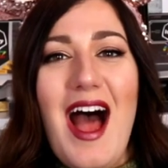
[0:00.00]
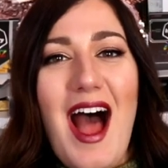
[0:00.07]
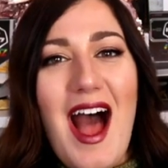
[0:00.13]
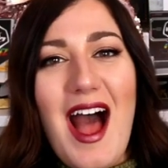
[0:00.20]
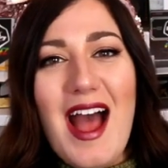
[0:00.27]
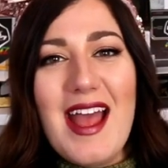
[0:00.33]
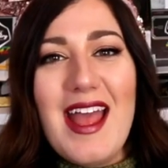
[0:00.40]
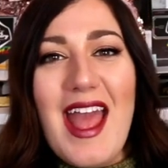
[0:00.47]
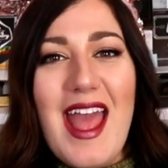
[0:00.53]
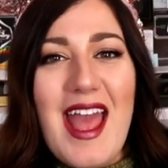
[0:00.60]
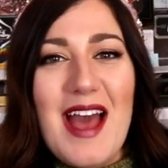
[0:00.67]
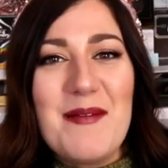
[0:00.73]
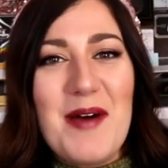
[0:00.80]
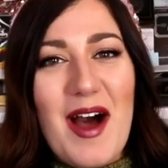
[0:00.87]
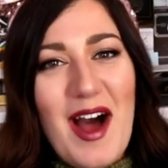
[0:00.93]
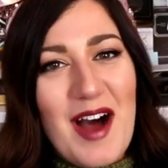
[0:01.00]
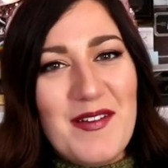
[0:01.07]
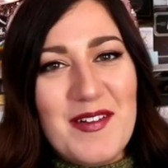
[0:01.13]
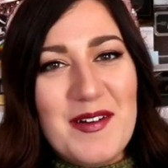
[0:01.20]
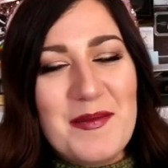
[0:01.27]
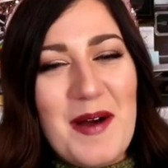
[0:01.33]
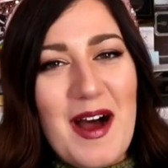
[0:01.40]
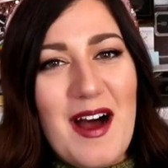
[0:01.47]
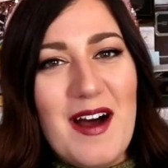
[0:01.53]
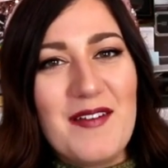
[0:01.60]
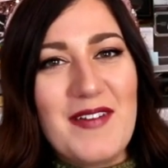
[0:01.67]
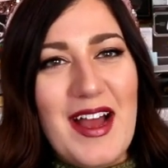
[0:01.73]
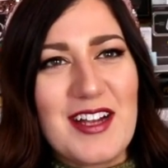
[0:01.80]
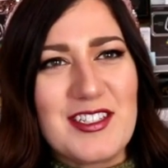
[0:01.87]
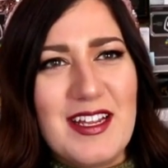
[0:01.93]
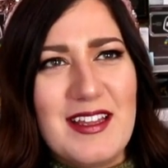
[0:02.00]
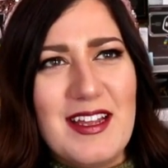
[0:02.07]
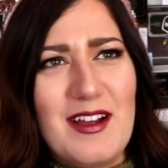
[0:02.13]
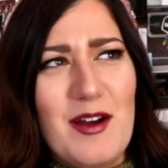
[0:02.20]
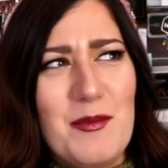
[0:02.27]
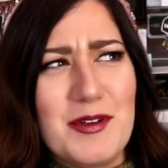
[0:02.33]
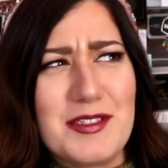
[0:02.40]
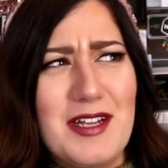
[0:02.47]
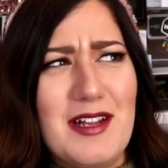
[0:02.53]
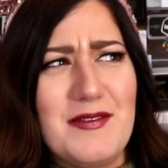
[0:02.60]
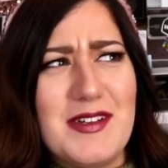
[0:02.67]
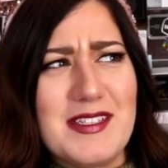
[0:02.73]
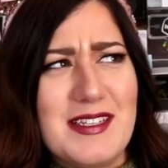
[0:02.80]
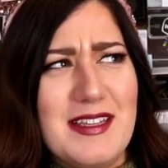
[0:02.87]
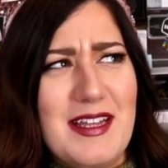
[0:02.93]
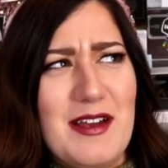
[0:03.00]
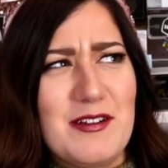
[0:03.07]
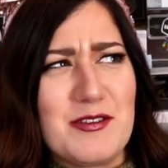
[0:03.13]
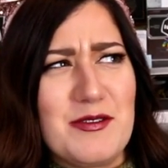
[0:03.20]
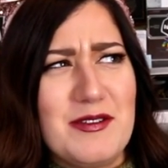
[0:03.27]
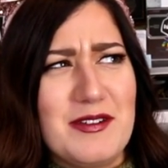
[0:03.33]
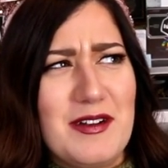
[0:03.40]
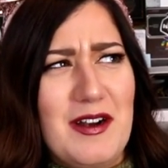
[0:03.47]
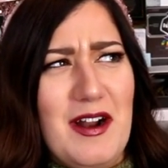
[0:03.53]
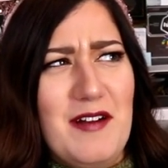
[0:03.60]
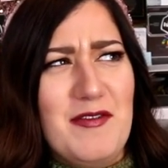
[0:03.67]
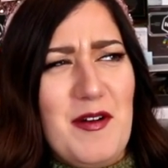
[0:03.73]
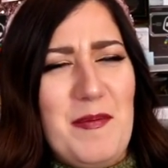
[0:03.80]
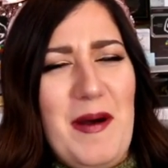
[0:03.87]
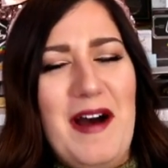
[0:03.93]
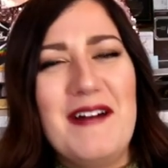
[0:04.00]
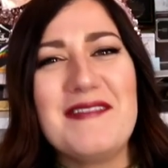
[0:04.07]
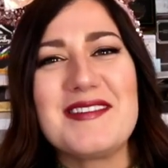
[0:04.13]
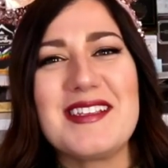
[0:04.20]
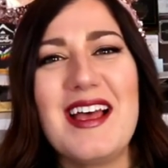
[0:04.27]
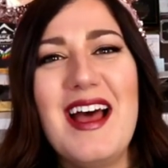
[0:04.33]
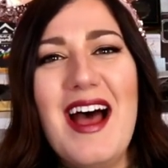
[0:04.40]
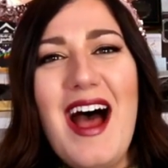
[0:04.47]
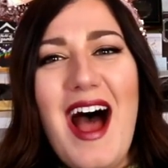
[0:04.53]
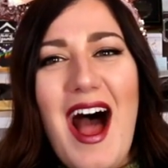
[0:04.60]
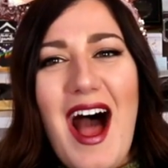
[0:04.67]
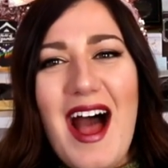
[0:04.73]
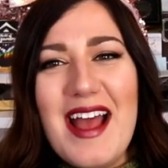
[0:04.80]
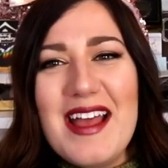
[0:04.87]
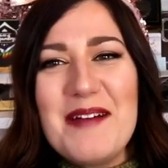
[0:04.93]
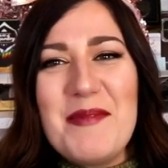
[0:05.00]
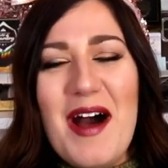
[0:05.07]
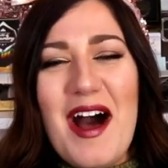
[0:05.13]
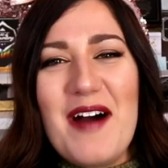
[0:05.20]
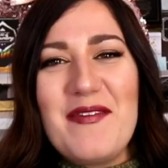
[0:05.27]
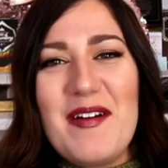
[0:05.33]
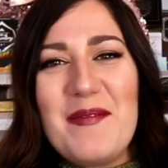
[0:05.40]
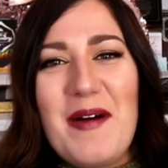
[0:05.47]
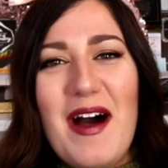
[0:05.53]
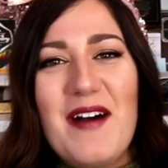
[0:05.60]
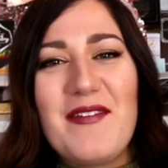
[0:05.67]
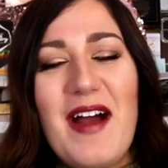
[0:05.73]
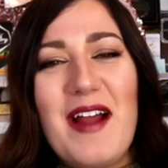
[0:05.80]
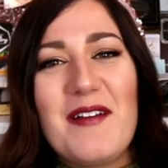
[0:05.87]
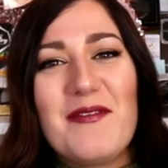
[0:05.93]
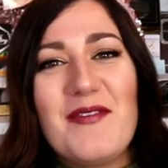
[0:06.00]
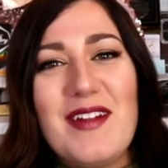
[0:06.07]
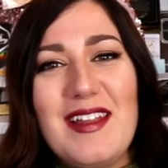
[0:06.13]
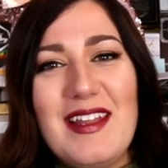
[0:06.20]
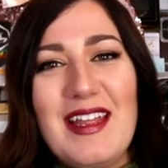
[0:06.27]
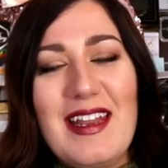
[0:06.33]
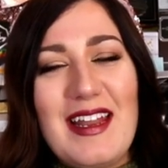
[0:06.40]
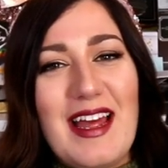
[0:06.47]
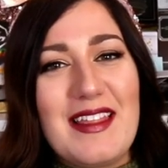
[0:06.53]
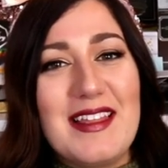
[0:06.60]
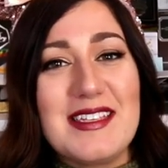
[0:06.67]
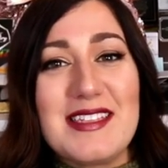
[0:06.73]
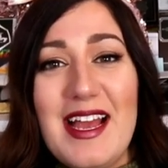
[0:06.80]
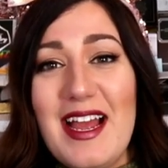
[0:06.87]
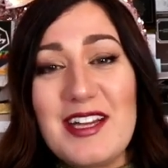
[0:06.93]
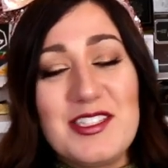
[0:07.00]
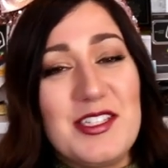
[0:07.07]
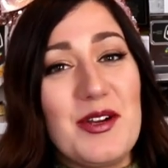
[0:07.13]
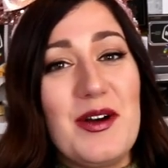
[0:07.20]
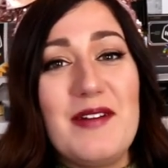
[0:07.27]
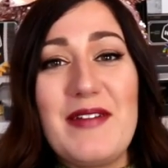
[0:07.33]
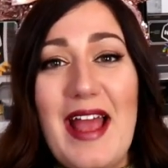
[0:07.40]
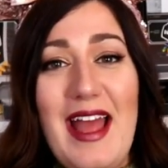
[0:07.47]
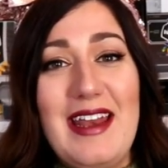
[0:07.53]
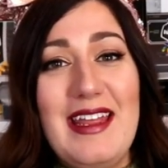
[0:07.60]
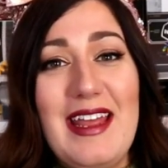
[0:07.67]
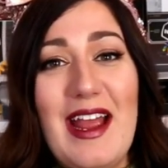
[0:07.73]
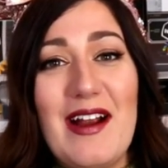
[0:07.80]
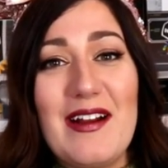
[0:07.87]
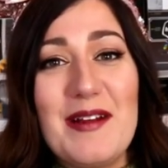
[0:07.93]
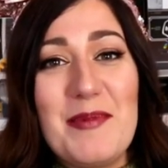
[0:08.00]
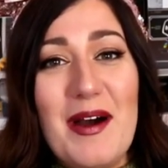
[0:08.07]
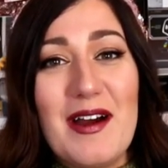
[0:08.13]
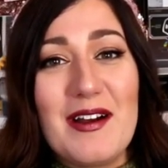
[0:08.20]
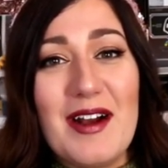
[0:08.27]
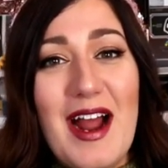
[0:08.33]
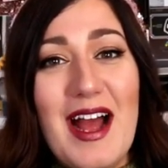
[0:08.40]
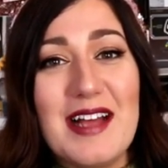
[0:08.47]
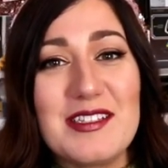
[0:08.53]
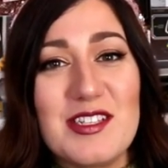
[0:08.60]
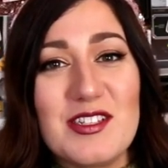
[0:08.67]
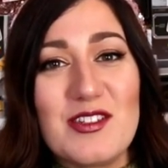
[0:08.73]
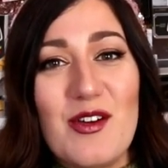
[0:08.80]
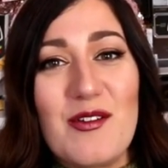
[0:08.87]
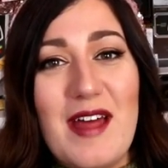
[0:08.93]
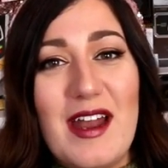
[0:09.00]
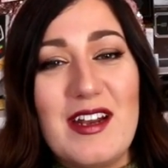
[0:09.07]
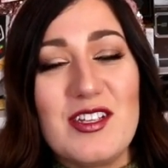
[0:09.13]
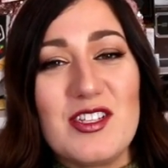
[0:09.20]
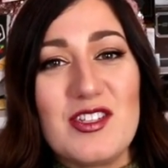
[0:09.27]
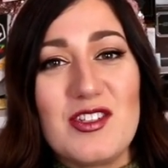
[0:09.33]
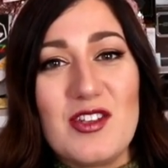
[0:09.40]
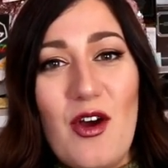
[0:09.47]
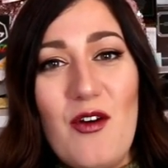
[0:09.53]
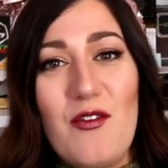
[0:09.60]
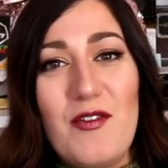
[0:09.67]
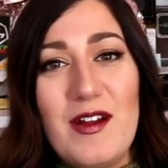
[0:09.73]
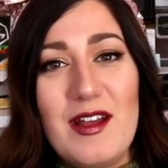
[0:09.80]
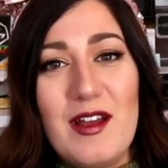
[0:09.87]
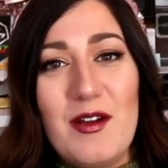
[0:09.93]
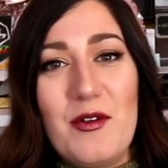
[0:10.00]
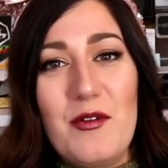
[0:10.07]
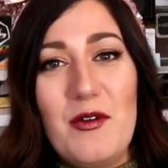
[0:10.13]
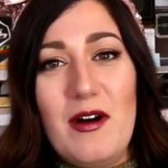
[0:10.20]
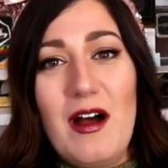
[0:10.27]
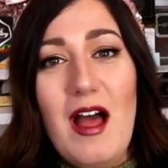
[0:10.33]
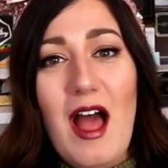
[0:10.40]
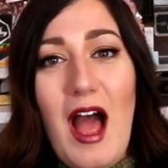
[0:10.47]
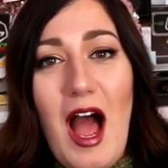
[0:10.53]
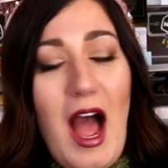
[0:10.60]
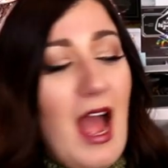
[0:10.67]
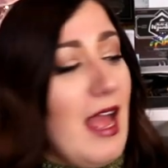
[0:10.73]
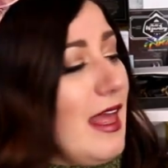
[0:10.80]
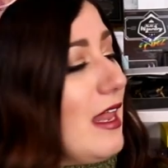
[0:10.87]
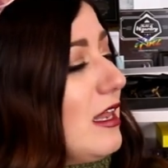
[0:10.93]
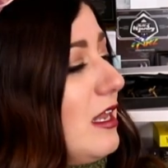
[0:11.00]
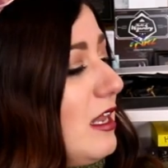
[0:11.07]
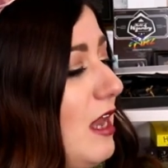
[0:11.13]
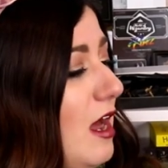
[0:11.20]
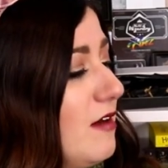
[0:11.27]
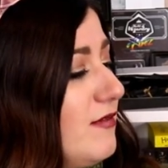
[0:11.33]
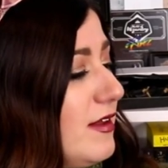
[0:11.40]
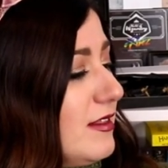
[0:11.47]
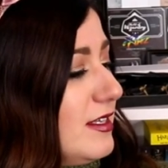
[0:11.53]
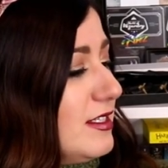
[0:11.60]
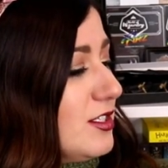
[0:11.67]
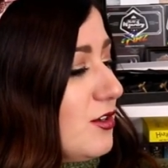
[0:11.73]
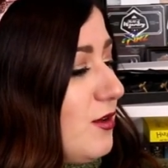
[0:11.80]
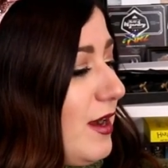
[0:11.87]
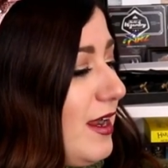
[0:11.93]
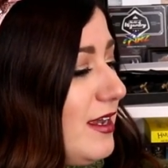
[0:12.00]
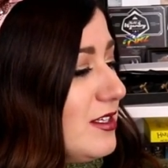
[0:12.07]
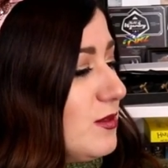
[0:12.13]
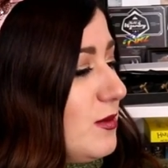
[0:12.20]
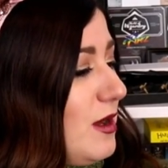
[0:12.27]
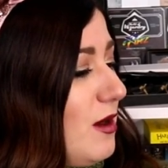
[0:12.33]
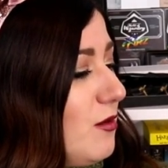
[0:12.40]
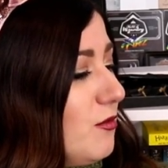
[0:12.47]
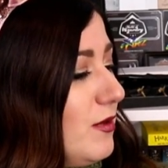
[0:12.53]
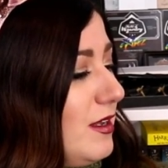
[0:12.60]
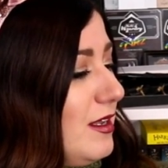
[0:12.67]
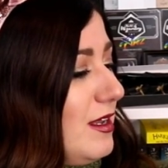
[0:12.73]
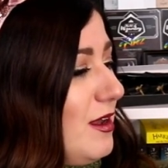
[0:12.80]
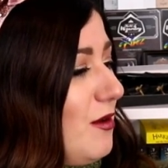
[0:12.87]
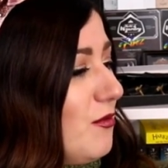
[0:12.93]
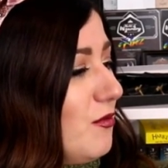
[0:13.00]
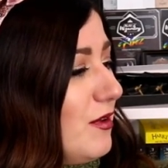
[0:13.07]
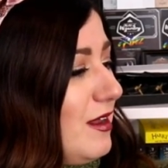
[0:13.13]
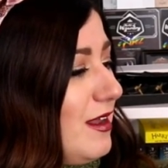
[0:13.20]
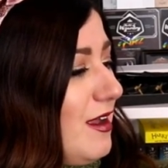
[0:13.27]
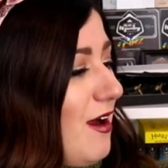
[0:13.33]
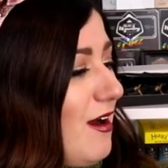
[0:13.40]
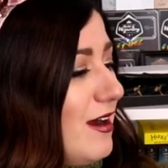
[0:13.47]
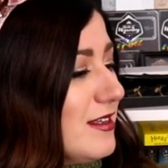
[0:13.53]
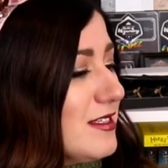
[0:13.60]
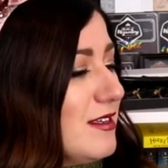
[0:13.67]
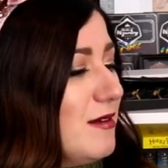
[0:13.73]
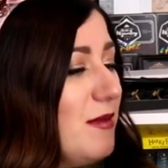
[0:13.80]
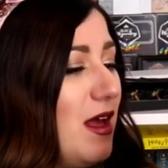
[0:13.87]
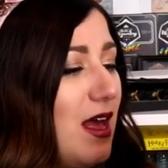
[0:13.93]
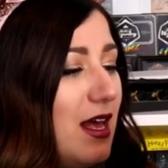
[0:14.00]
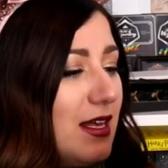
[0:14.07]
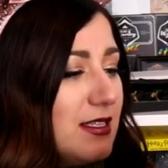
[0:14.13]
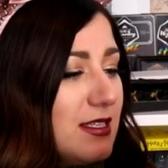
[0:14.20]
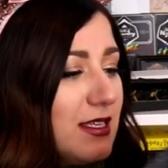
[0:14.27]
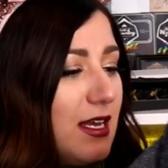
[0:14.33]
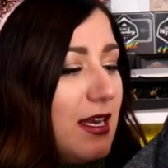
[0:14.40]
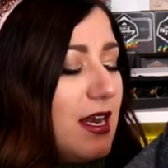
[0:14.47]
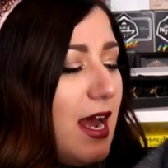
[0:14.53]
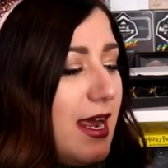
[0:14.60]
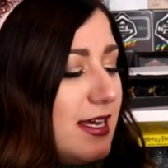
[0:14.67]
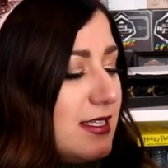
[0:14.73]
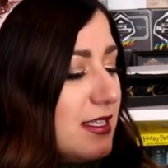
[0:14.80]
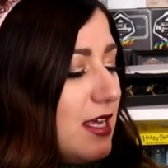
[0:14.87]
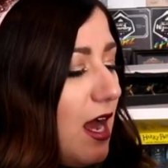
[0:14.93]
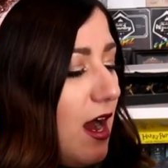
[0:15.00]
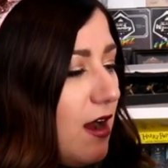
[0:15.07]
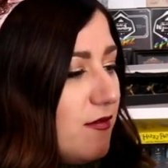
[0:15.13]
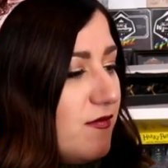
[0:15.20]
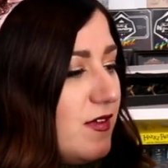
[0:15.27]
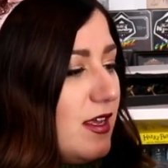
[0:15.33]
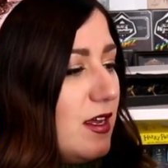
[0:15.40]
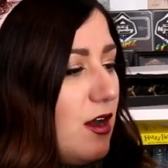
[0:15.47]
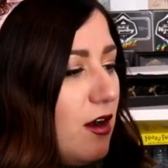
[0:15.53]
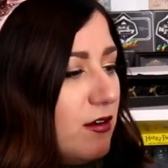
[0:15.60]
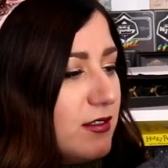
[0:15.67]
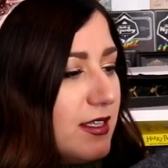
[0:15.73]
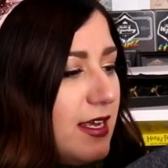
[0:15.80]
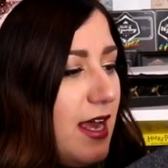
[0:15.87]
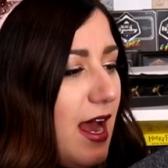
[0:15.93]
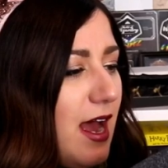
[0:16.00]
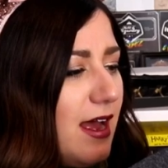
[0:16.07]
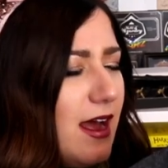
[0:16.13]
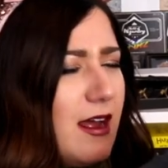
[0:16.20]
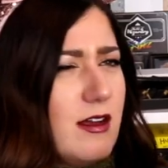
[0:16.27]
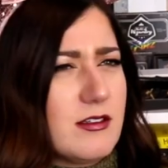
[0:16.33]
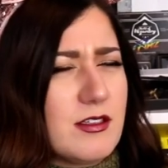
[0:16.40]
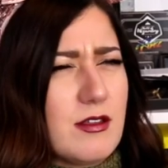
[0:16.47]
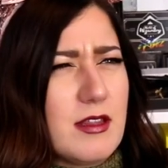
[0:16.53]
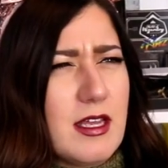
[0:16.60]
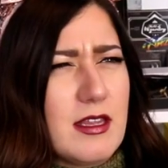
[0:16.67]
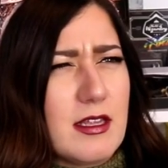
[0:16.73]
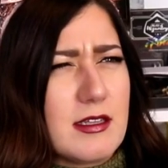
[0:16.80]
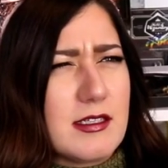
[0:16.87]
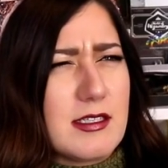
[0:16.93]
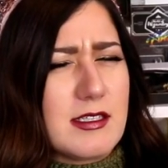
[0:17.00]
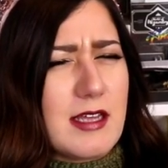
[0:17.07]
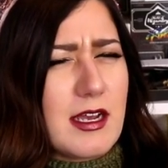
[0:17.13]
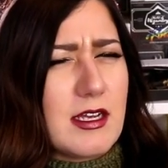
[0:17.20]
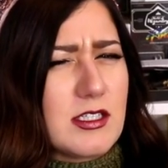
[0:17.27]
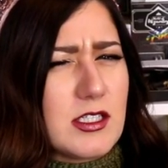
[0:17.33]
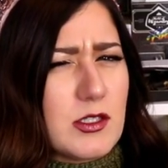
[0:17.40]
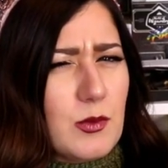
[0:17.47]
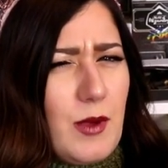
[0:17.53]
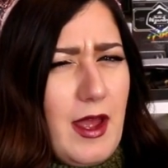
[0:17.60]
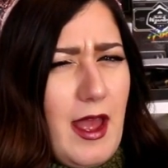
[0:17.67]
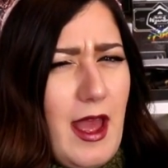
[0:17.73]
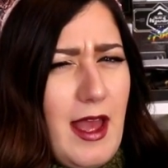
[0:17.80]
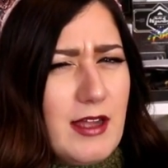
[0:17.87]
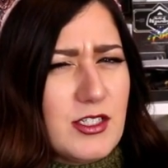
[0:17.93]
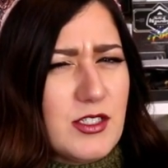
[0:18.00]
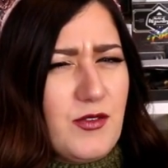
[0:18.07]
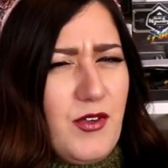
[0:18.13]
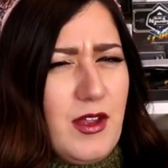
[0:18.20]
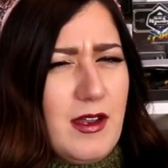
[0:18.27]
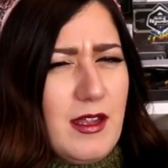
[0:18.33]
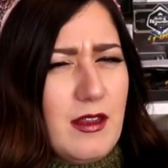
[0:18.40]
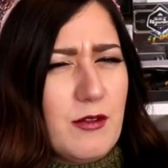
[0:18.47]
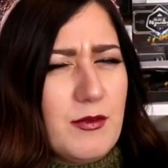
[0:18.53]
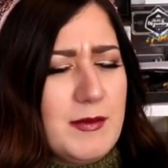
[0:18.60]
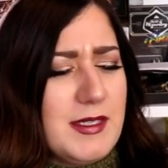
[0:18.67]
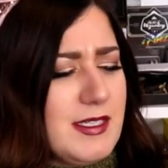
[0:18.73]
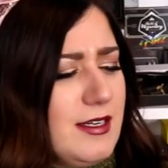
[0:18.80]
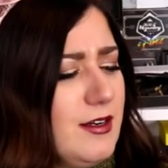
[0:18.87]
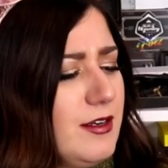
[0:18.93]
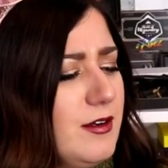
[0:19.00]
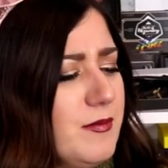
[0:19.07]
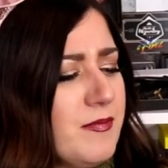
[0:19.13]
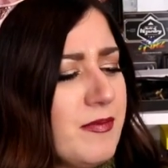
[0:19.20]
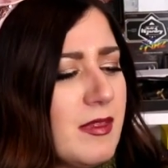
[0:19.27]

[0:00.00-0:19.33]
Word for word: I am a Hufflepuff. Actually, I think almost all of us in the household are Hufflepuffs. I am a Hufflepuff. I really like this. I actually don't have any Harry Potter hats, so that is so freaking cool. I love this gray as well. Really, really awesome. This is a nice, comfy, cozy hat. I also think that this is like a sweat hat, just feeling the material.